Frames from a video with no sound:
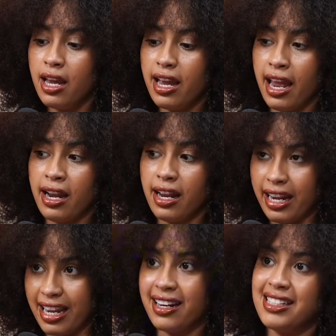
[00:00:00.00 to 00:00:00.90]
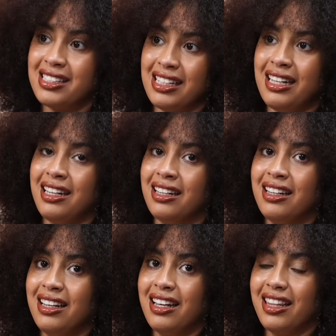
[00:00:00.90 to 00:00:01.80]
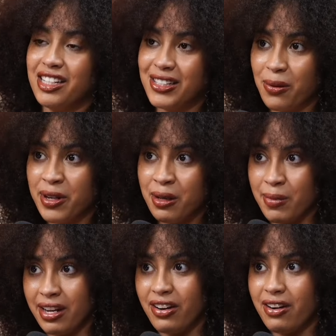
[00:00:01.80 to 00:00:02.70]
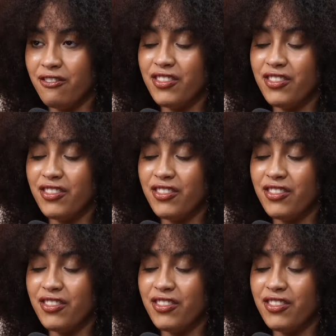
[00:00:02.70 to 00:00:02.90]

And again, I've seen that so many men are